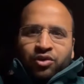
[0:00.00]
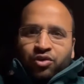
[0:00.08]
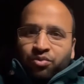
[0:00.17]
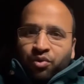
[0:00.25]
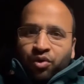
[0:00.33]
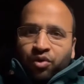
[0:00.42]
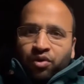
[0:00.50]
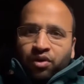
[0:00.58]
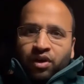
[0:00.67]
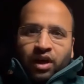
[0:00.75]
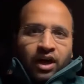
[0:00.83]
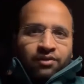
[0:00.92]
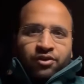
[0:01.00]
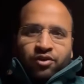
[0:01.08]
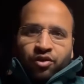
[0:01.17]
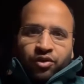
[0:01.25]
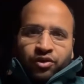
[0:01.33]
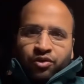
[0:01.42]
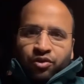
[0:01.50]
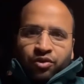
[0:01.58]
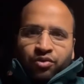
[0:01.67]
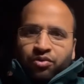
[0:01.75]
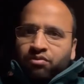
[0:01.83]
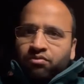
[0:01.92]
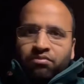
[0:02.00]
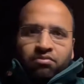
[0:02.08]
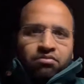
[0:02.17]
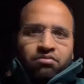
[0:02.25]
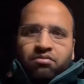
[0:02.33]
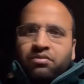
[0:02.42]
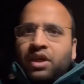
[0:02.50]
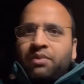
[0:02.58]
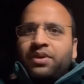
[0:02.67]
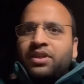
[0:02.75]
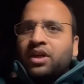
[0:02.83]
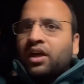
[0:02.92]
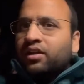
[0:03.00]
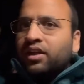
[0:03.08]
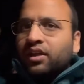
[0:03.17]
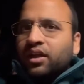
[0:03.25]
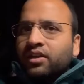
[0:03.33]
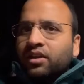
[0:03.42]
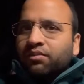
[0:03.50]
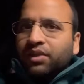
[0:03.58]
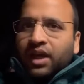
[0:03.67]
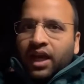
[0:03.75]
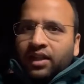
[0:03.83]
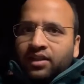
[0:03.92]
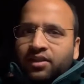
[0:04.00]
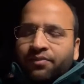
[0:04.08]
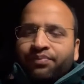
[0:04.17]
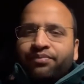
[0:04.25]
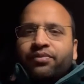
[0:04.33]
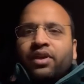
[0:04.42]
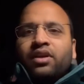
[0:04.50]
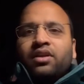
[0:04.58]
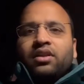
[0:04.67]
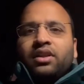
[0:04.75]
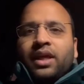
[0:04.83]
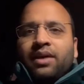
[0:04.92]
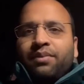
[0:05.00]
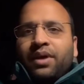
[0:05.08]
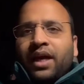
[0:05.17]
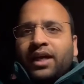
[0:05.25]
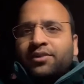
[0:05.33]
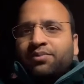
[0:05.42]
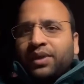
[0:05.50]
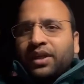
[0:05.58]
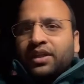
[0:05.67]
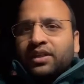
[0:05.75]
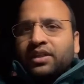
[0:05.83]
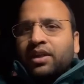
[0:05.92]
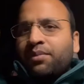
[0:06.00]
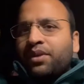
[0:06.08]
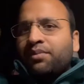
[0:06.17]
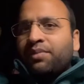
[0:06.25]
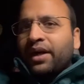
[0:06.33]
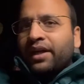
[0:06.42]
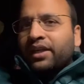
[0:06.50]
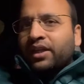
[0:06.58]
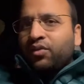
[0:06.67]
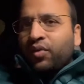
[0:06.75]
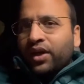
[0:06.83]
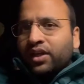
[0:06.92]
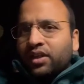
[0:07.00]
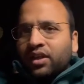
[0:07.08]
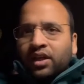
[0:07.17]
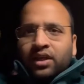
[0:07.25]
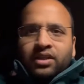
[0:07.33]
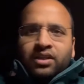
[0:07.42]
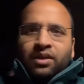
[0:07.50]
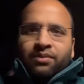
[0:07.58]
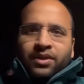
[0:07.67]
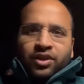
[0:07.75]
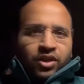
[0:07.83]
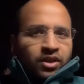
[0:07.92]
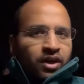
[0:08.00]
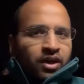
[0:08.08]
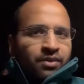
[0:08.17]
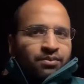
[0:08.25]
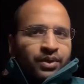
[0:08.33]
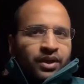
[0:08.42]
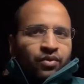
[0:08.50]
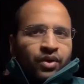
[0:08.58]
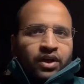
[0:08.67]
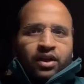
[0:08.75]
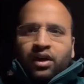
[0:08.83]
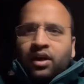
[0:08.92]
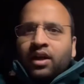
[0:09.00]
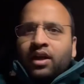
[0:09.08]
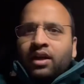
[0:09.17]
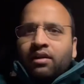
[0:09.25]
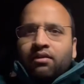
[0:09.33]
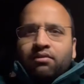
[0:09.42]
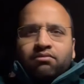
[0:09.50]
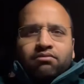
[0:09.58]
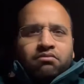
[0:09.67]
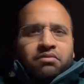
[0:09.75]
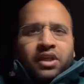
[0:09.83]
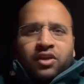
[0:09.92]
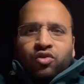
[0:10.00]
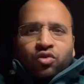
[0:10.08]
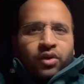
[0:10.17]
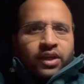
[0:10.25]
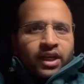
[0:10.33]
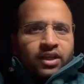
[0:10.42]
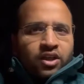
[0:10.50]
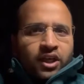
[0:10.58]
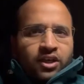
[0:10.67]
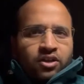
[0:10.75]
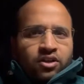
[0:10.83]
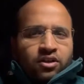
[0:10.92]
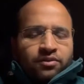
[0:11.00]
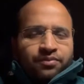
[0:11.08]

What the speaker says: Tomorrow, after talking to you, they may start thinking something else. They may experience some other market event, some internal company event. Their story can change.